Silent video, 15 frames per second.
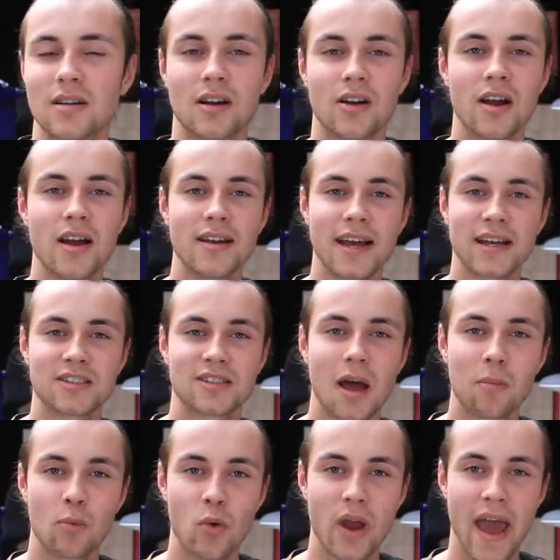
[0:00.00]
Alright, next
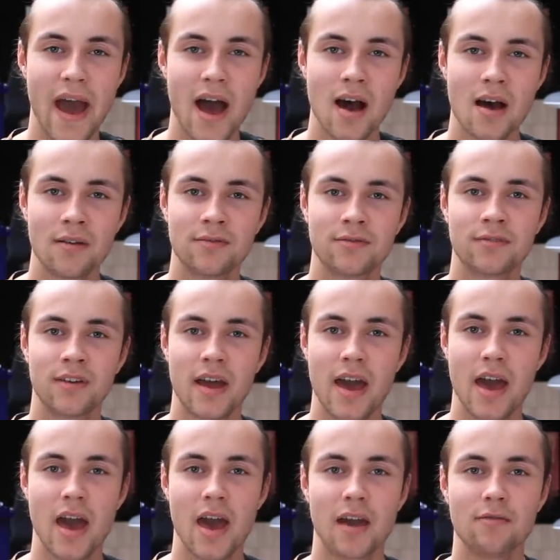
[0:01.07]
up we have
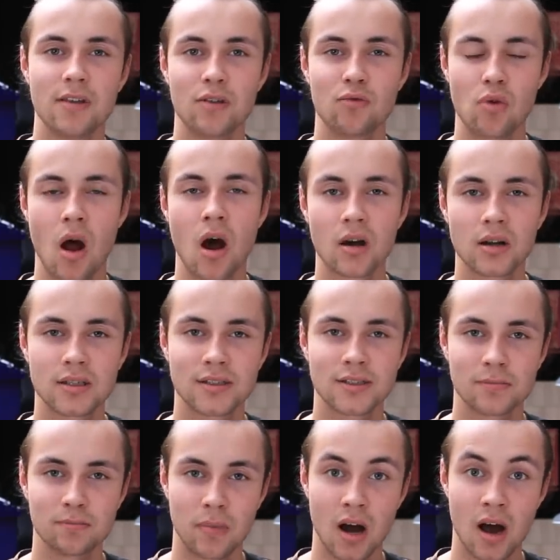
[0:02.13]
Heavy
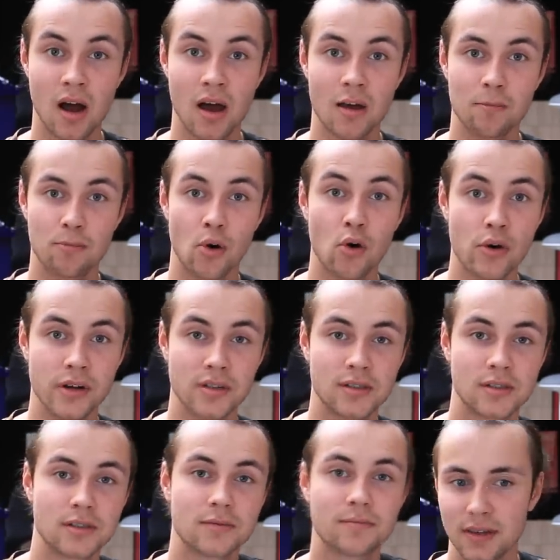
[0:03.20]
Rocks by
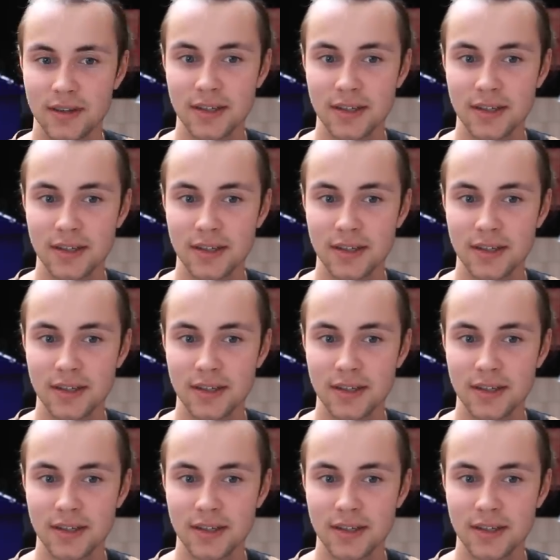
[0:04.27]
Boris.